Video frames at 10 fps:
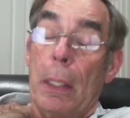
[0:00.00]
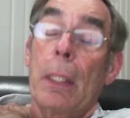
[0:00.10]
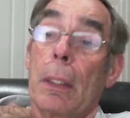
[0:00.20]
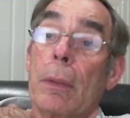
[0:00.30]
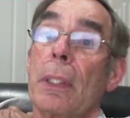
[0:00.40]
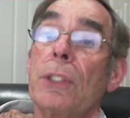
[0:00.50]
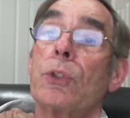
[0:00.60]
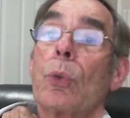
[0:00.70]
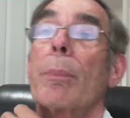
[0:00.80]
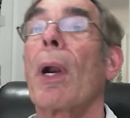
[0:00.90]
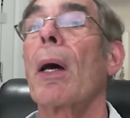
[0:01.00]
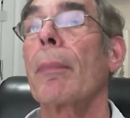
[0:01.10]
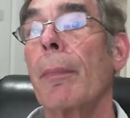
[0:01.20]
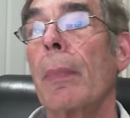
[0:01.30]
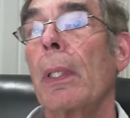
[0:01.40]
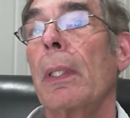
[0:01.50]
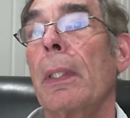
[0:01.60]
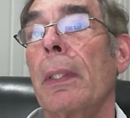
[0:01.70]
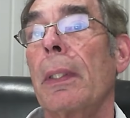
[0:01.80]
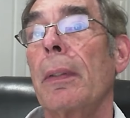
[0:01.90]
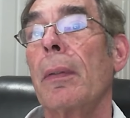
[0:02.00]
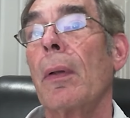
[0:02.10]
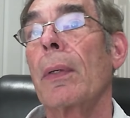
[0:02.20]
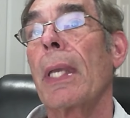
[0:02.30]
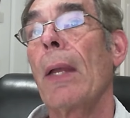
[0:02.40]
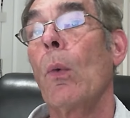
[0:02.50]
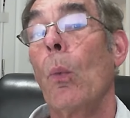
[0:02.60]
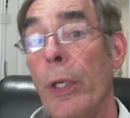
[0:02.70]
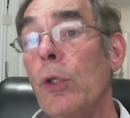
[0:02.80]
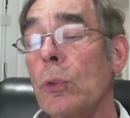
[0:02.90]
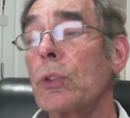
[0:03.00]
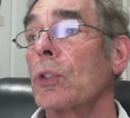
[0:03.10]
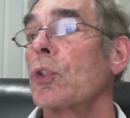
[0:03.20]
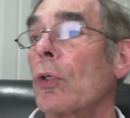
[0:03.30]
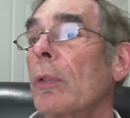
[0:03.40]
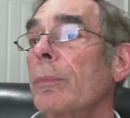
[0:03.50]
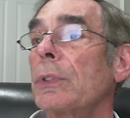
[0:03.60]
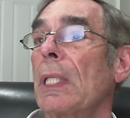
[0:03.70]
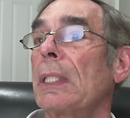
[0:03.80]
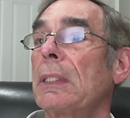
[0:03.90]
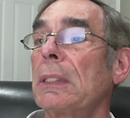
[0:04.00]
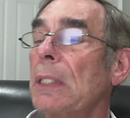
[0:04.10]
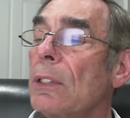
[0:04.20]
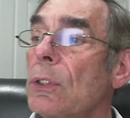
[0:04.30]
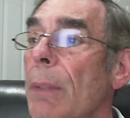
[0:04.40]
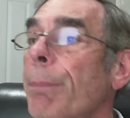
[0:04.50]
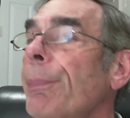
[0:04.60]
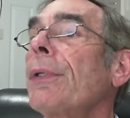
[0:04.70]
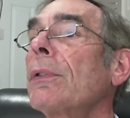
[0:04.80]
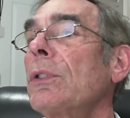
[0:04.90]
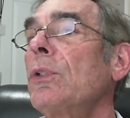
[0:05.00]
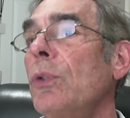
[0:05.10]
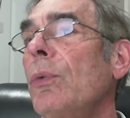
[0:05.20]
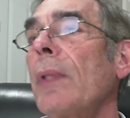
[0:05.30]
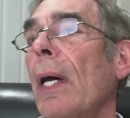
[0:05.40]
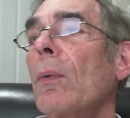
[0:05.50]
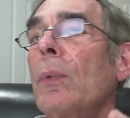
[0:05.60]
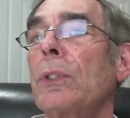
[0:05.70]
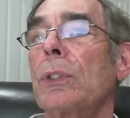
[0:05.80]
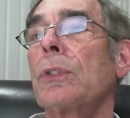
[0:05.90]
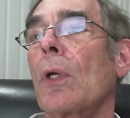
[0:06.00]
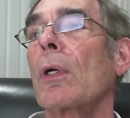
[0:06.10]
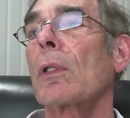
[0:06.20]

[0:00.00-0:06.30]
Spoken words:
it leads to a problem. Okay? We use a SERMs that doesn't appear to do that, which is our